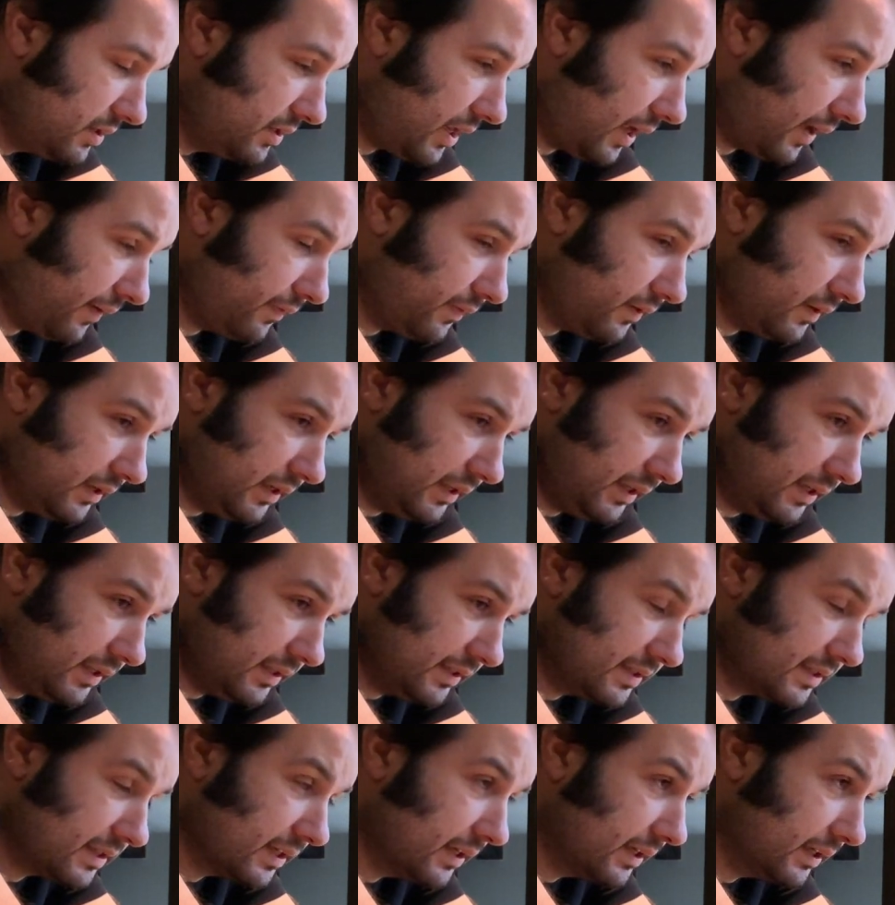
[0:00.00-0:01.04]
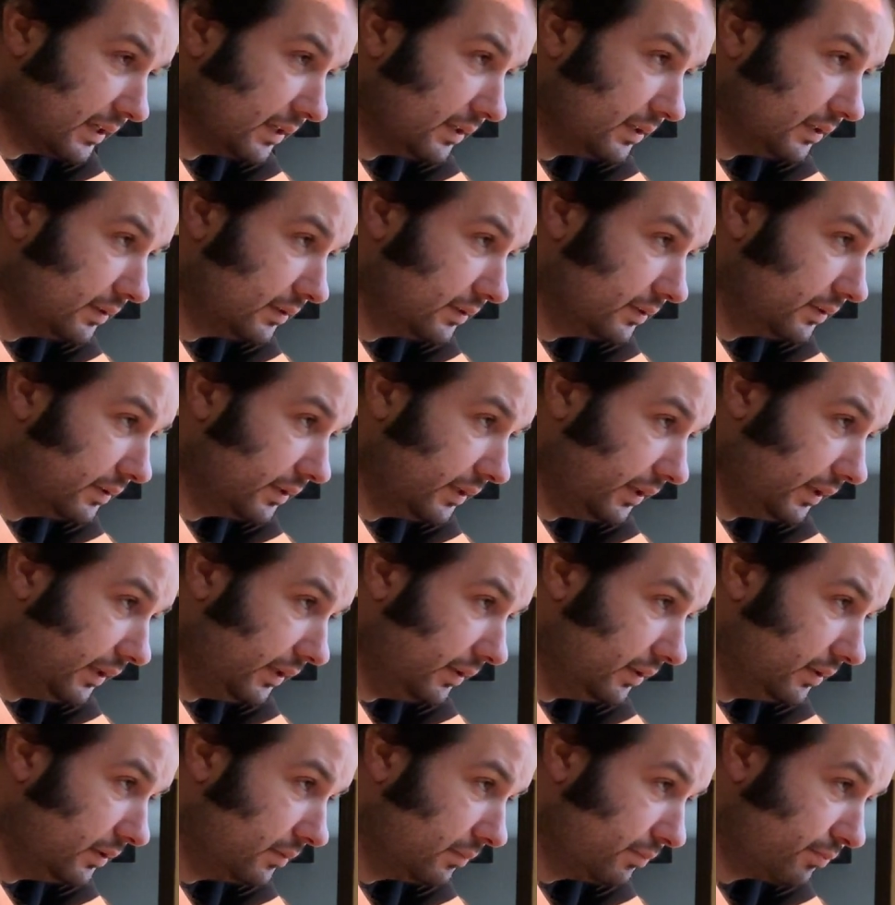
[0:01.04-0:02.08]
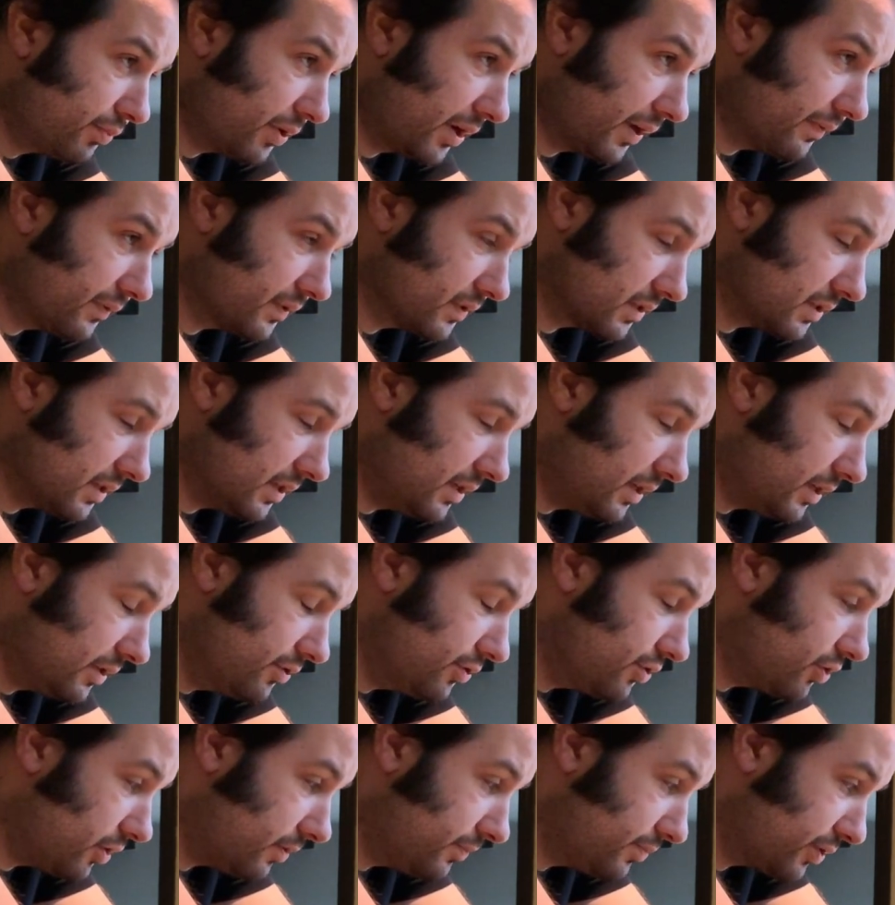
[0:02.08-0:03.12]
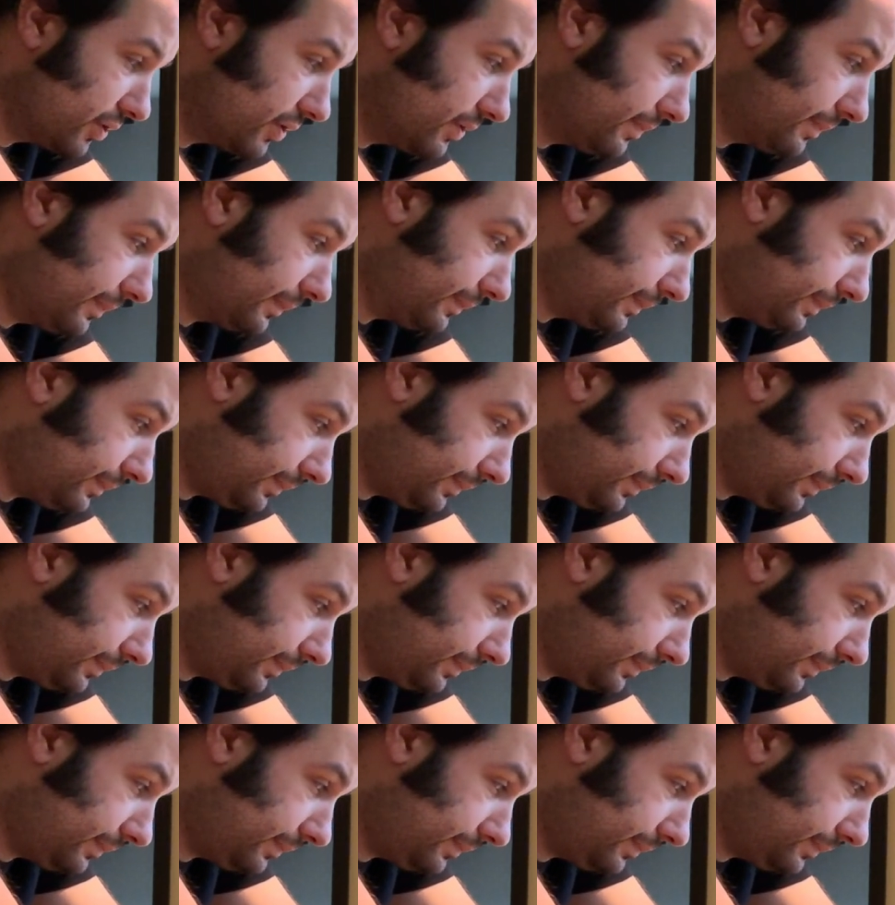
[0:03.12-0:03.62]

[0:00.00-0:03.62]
definitely consider the breakfast and lunch option.